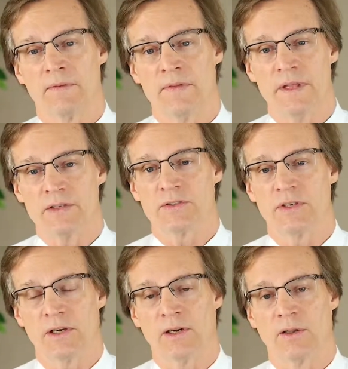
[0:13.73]
this
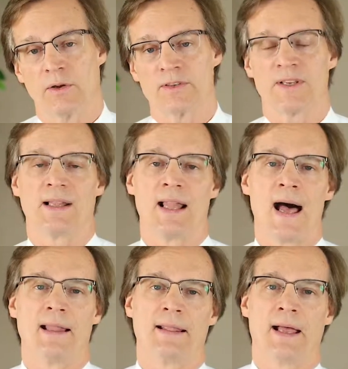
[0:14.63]
year looks a
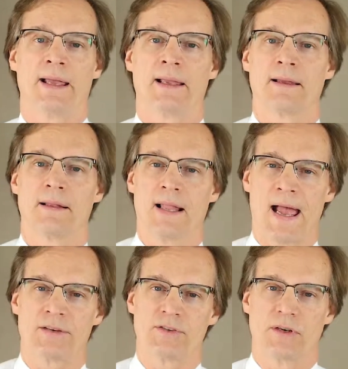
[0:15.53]
lot like
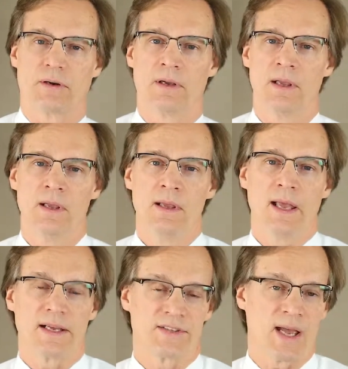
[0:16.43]
last year,
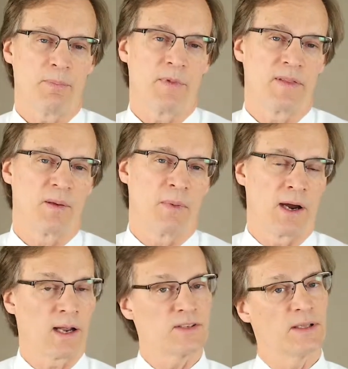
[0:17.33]
except that the
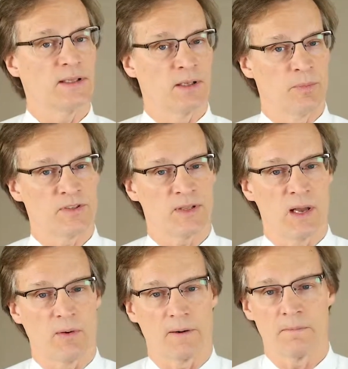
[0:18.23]
market's a little bit
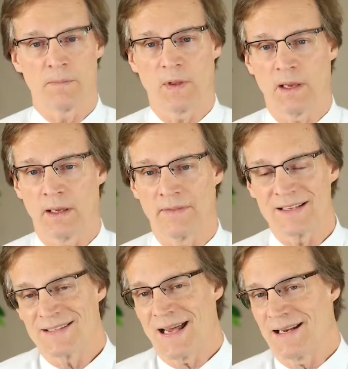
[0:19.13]
slower.
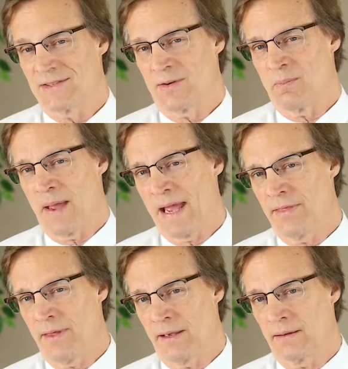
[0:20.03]
That's not necessarily a bad
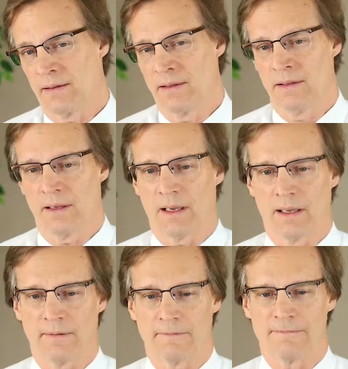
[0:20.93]
thing.
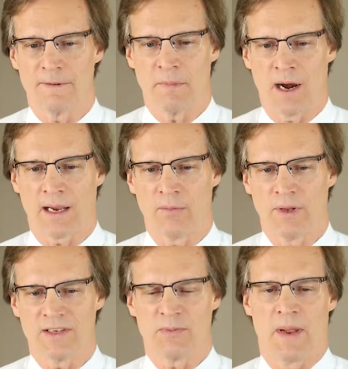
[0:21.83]
The market we
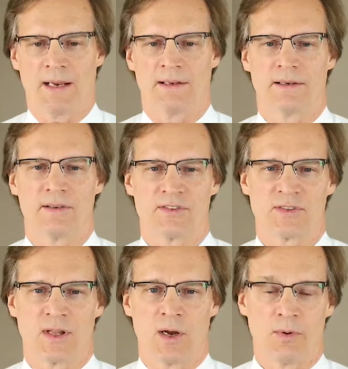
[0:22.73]
expected to
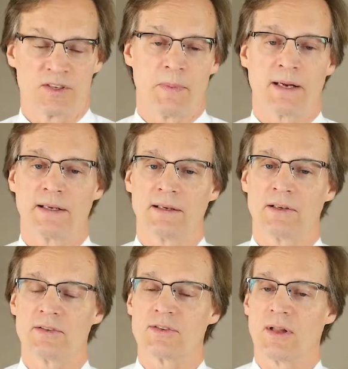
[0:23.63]
slow. We expected it
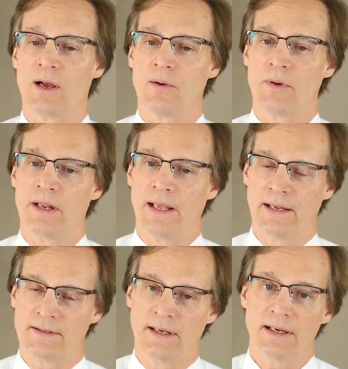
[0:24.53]
to slow in
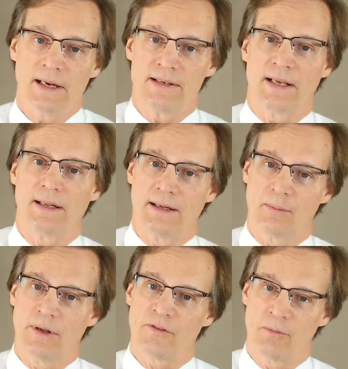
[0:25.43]
18, and it did a little
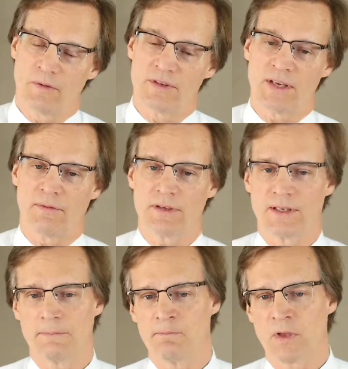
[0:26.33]
bit from even
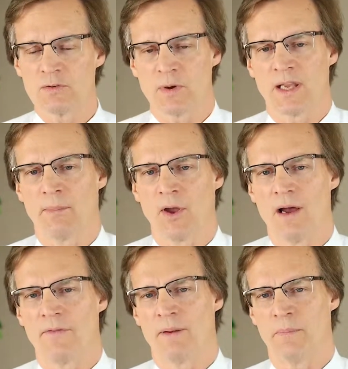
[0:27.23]
17. Because we're coming
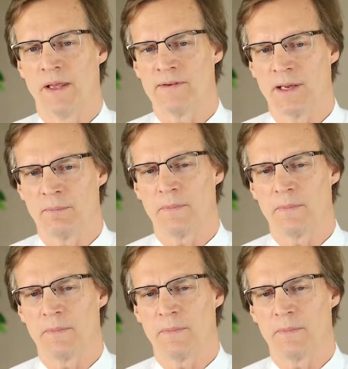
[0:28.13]
off that pent-up